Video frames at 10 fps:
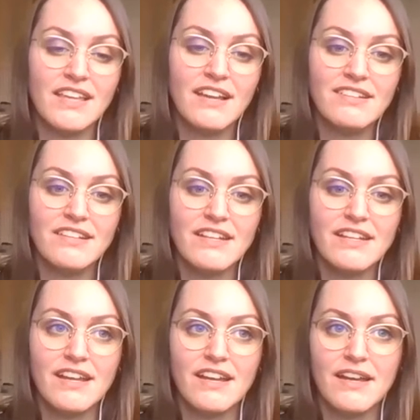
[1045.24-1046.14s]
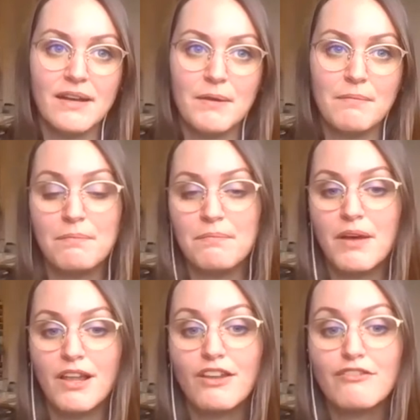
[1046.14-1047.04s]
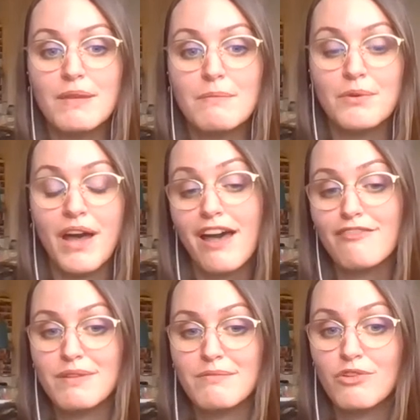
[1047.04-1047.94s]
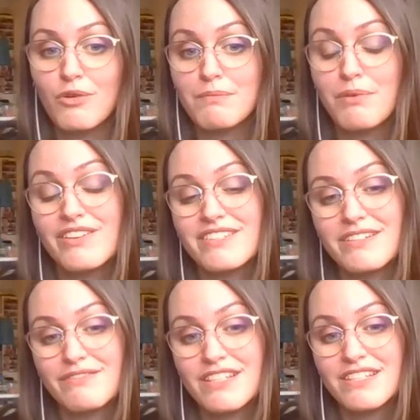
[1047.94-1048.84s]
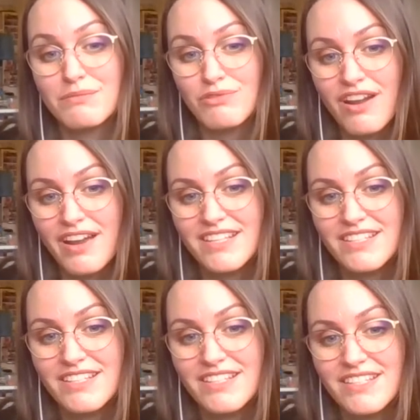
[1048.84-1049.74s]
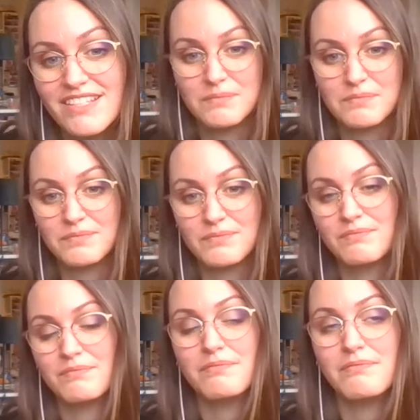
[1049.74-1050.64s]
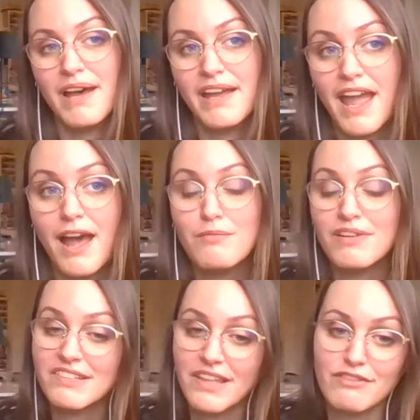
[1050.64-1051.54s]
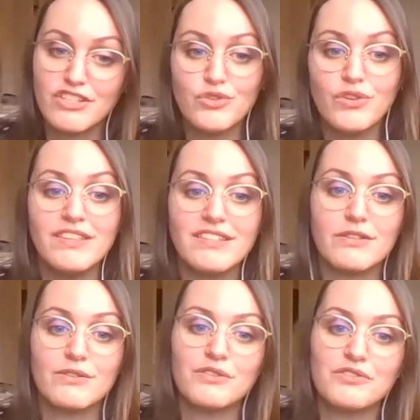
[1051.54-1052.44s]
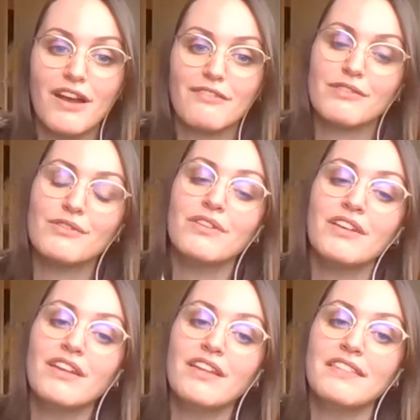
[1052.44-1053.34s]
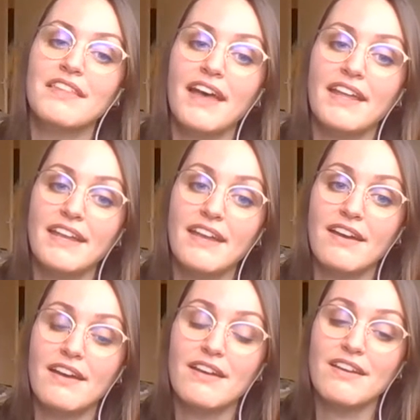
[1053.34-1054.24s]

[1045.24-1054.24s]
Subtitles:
It's actually a lot of people have been quite positively surprised by how much they've enjoyed this local travel, that